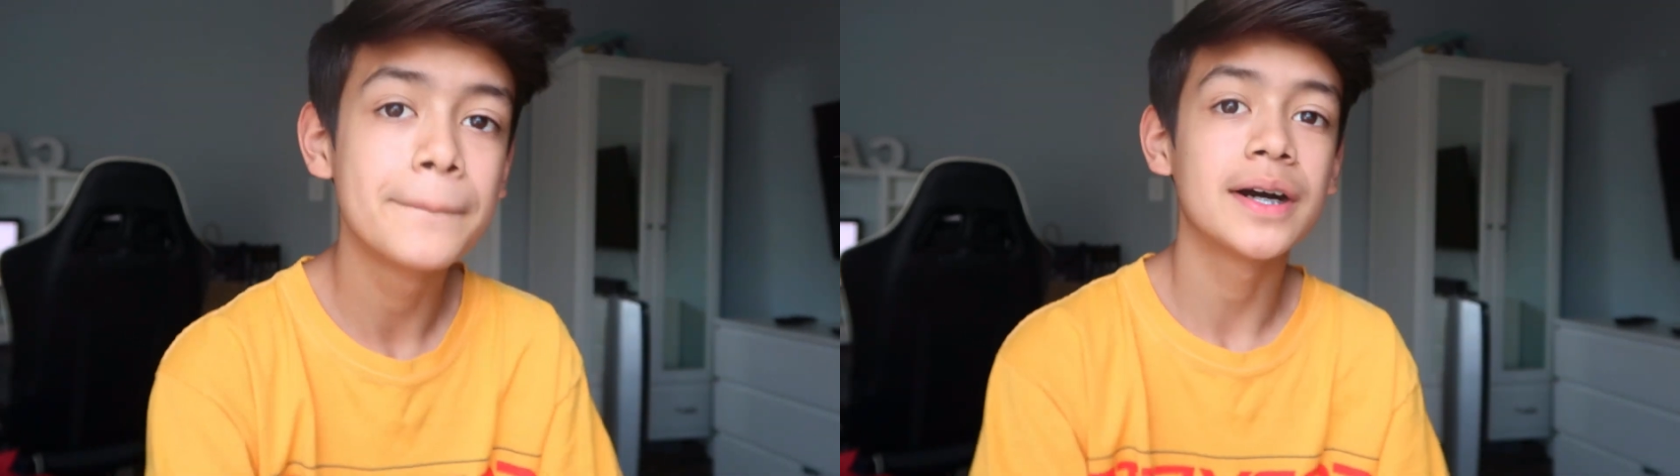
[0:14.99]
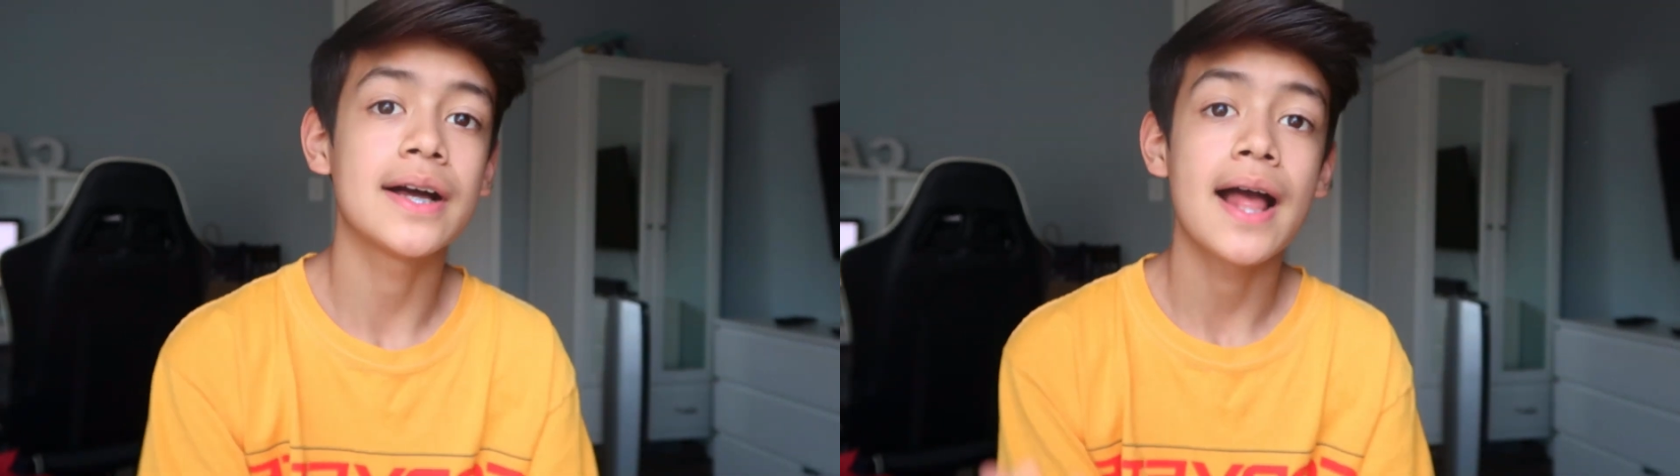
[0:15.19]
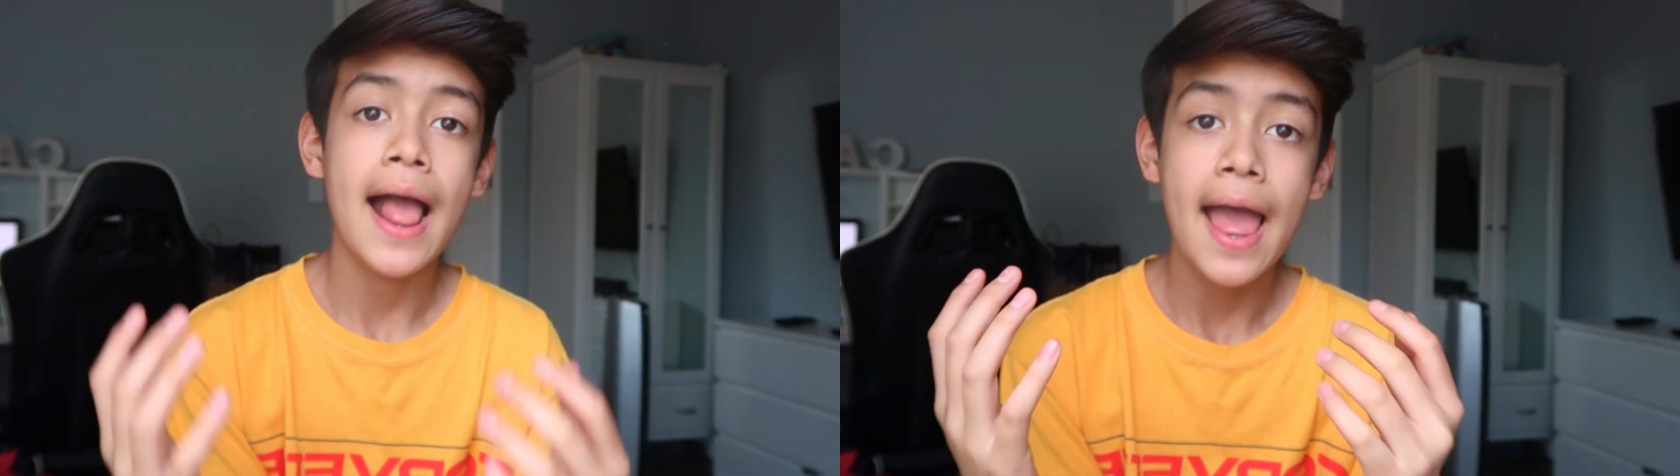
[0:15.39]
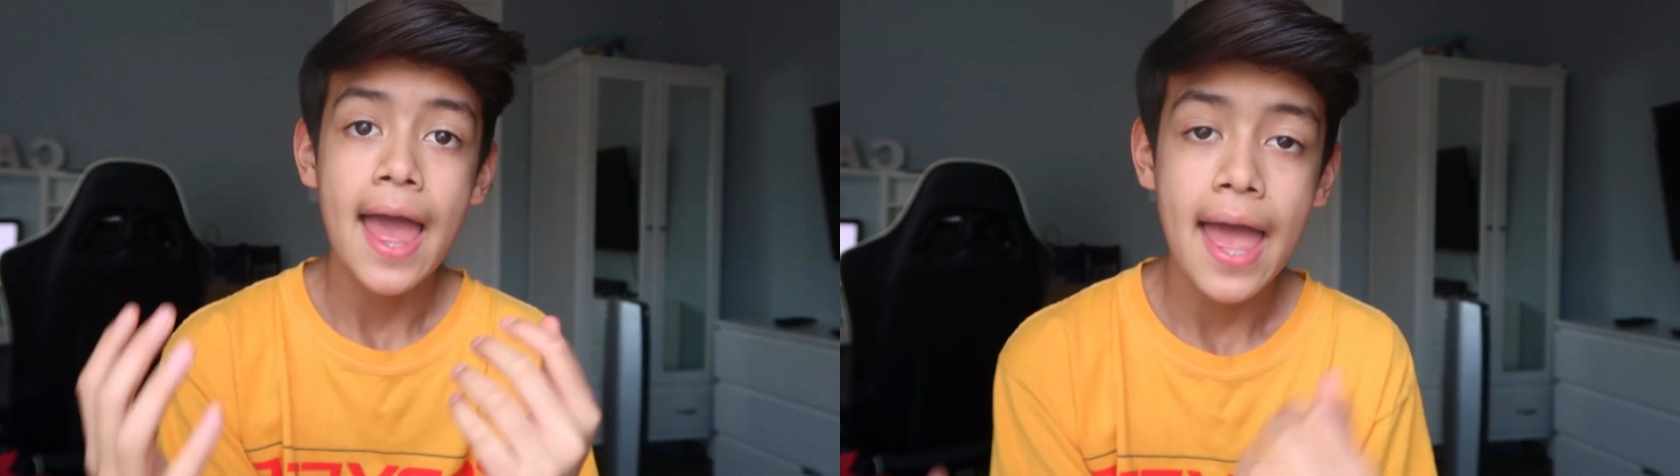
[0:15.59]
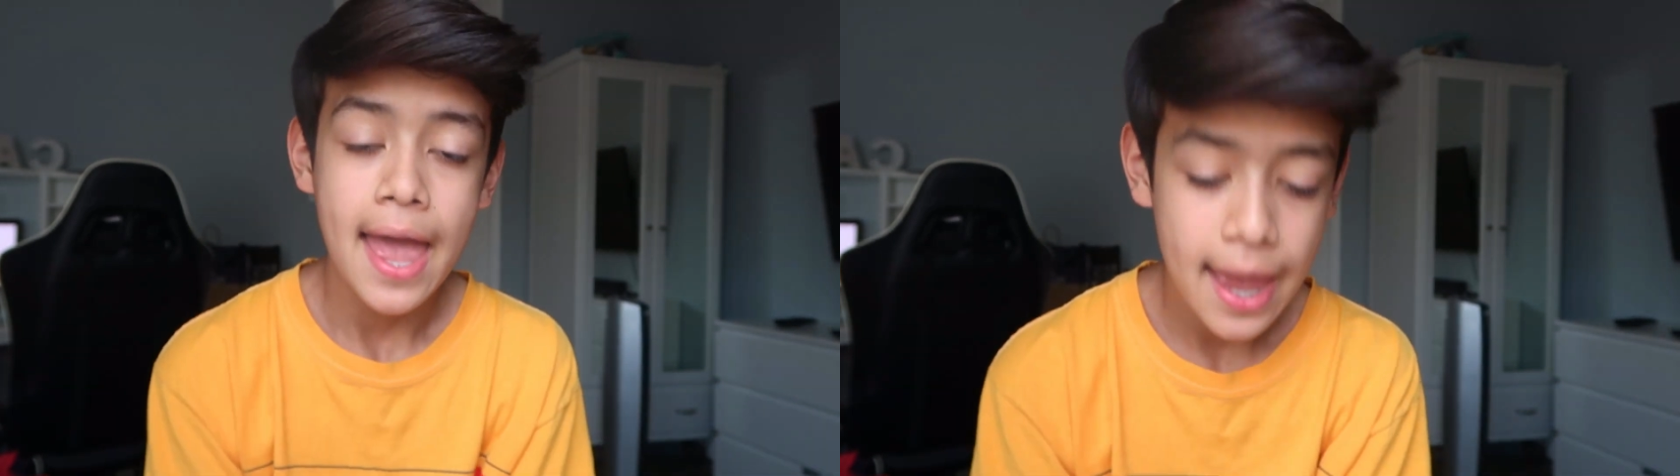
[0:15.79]
But,
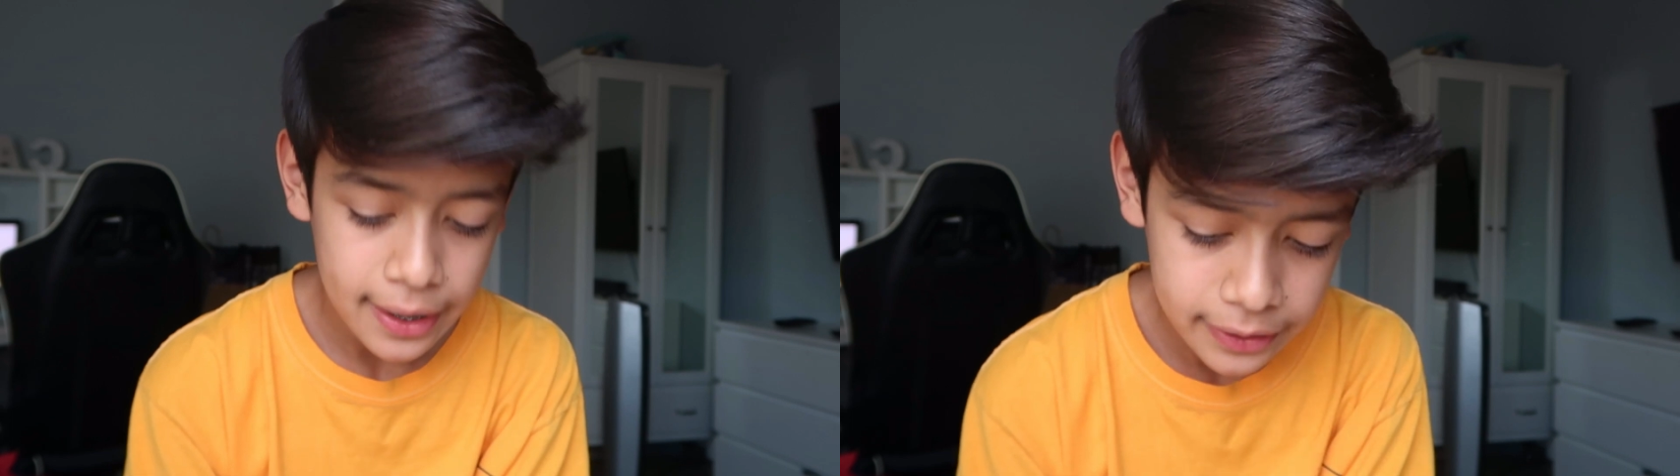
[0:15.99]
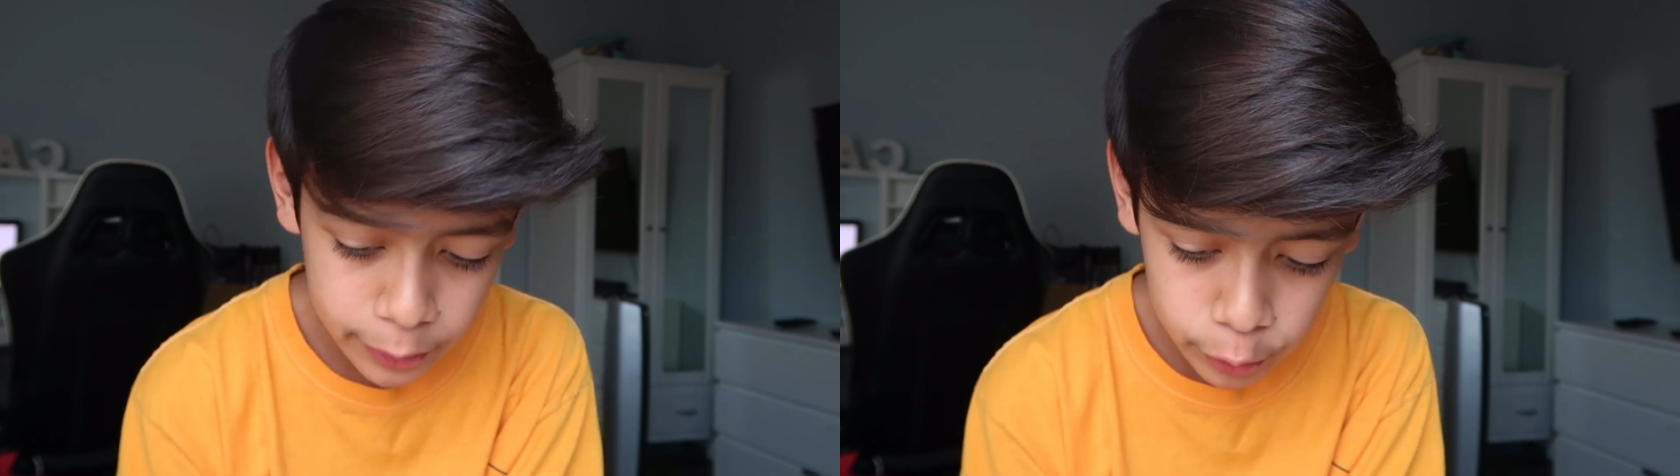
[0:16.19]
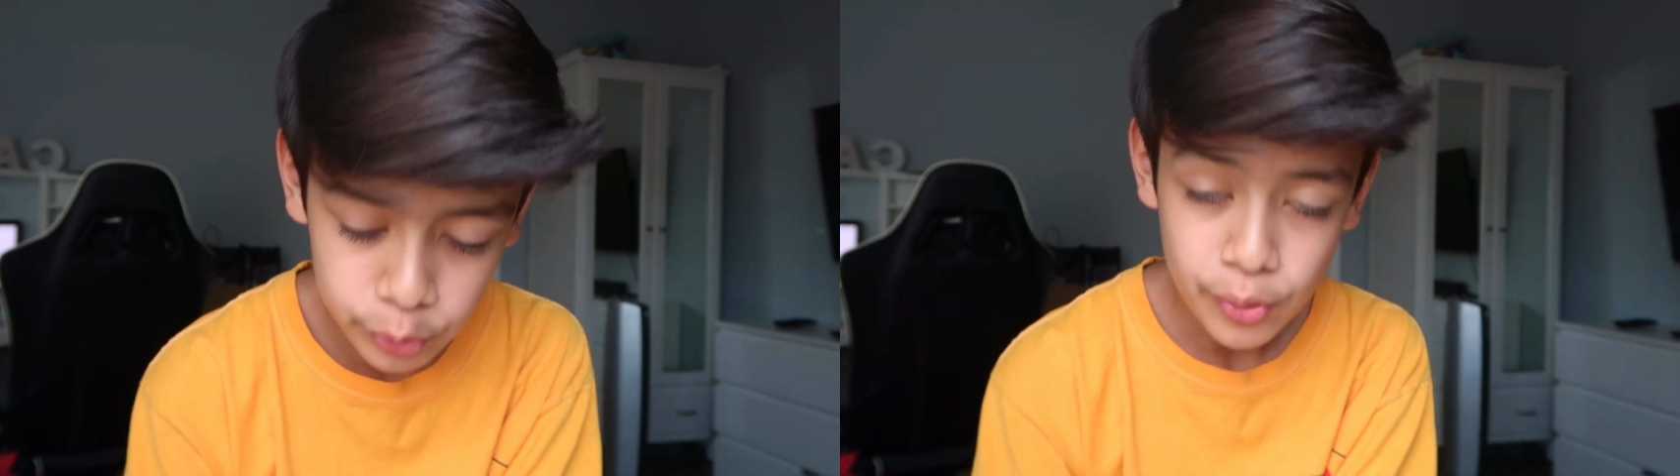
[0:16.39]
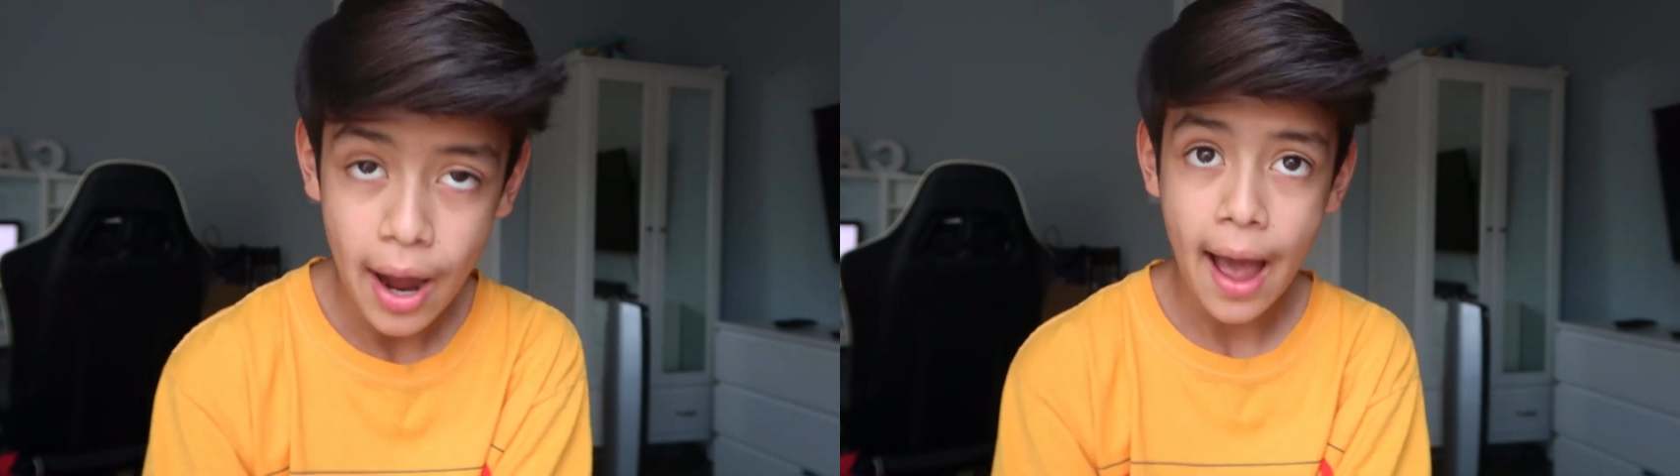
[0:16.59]
anywho,